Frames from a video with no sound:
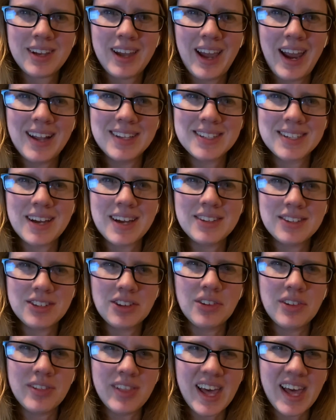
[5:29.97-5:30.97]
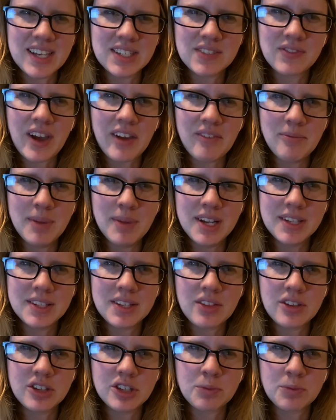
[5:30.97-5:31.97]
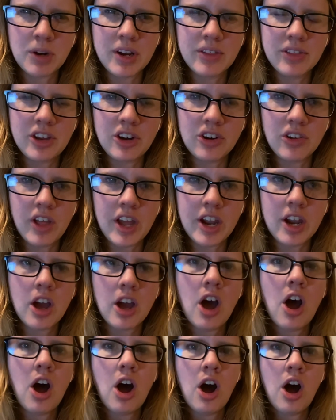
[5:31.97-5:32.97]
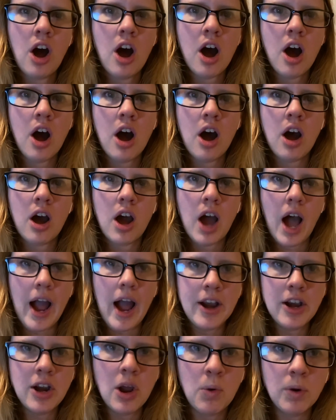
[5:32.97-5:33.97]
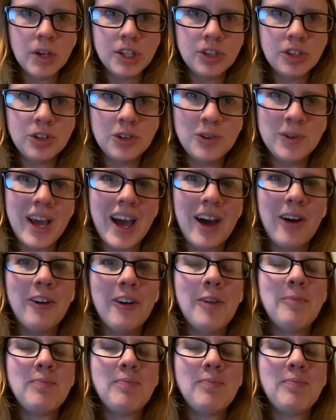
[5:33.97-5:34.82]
and it's not until the last 5 minutes of the sprint that you're like, oh, I know what to do now.